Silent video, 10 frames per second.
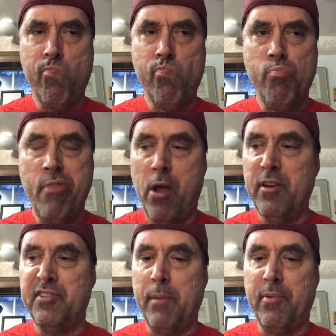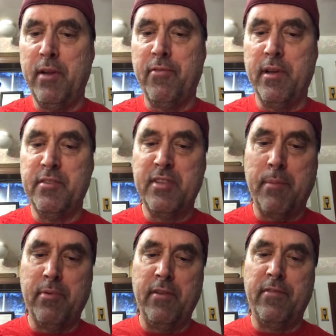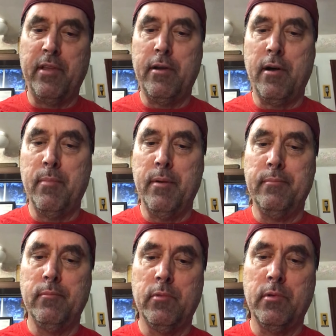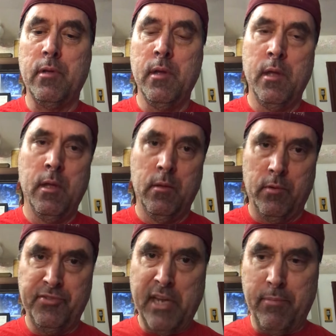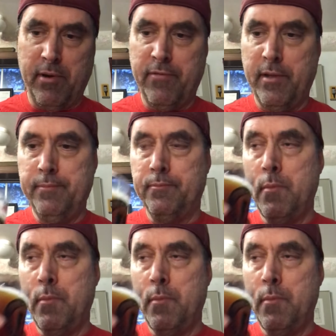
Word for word: Mm, I always say briefly, it's not briefly at all, but we'll we'll say briefly.